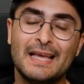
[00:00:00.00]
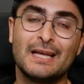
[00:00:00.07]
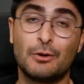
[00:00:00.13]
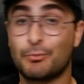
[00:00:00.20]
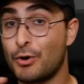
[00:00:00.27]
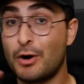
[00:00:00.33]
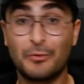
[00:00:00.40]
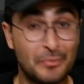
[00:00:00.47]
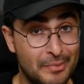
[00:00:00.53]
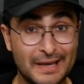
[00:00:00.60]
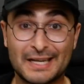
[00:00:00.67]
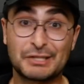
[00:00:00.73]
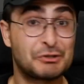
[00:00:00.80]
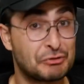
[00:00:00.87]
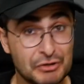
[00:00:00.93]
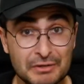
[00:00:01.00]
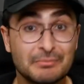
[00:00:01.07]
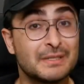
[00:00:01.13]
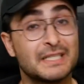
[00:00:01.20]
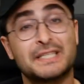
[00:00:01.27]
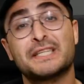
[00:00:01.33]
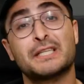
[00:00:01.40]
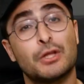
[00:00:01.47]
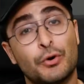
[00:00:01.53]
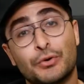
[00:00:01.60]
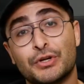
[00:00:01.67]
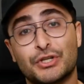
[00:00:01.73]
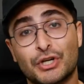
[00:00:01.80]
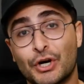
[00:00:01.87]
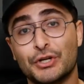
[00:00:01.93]
it'll probably be extremely slow
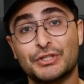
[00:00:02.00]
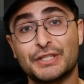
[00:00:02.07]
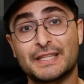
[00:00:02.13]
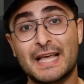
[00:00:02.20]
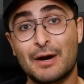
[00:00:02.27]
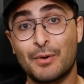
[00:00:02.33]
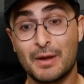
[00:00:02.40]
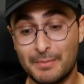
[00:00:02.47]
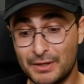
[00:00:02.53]
to charge it that way,